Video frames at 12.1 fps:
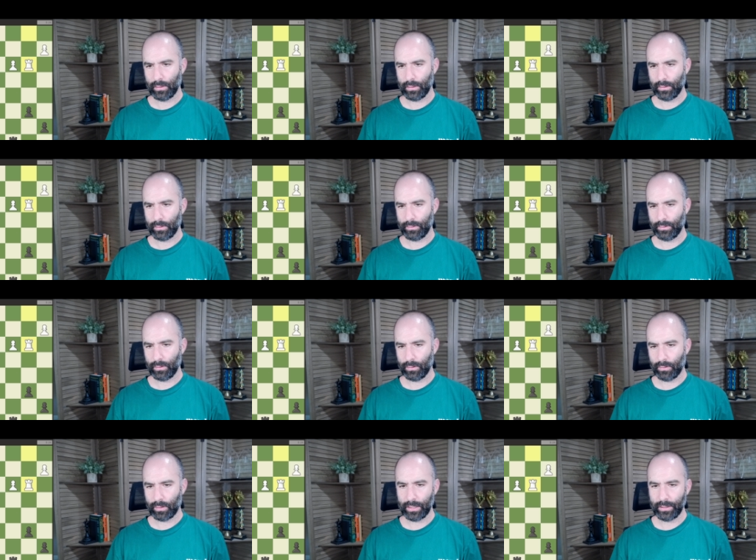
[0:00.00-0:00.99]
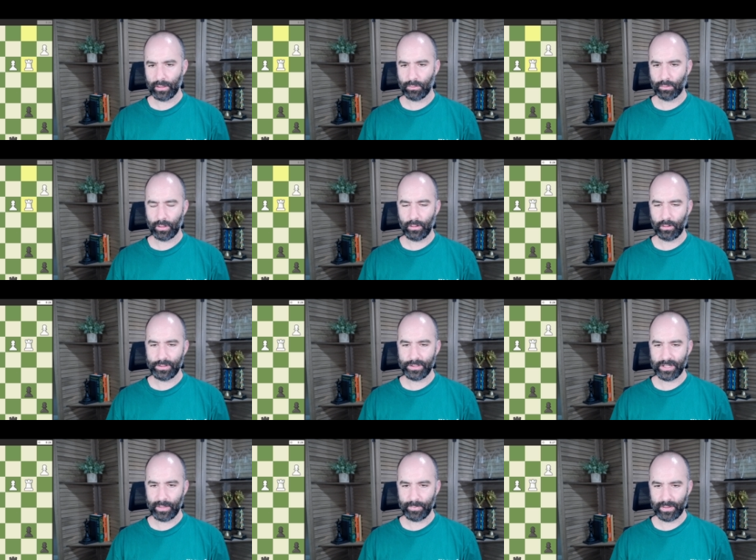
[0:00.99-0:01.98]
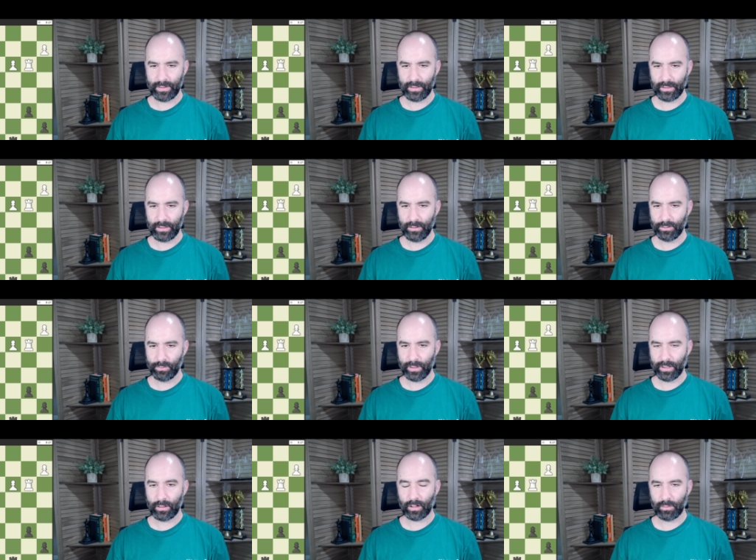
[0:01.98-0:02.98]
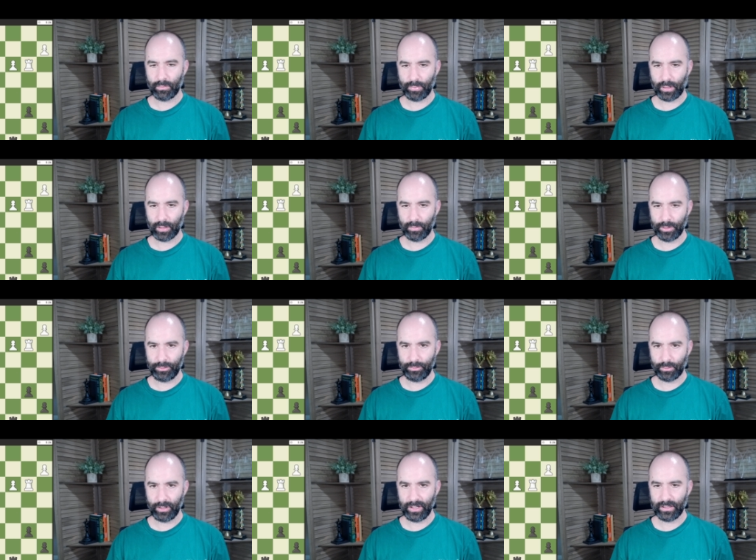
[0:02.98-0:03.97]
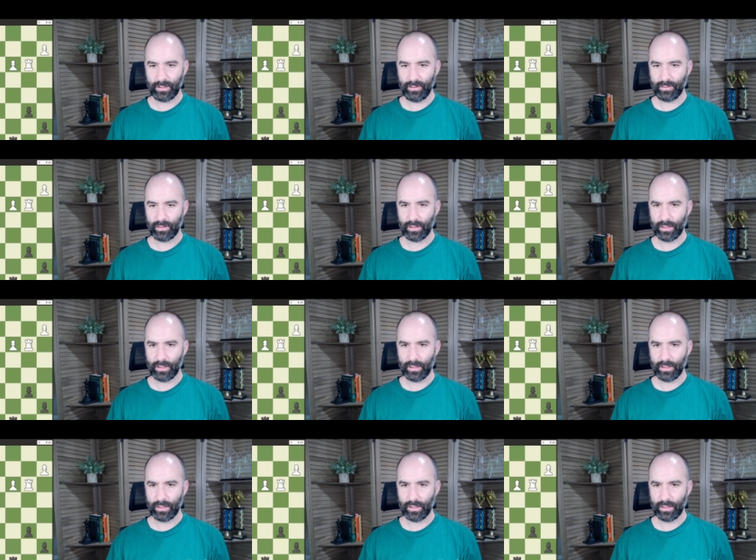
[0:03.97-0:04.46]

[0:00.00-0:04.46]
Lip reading: So I think we're in good shape. And then here's where our pawn majority is.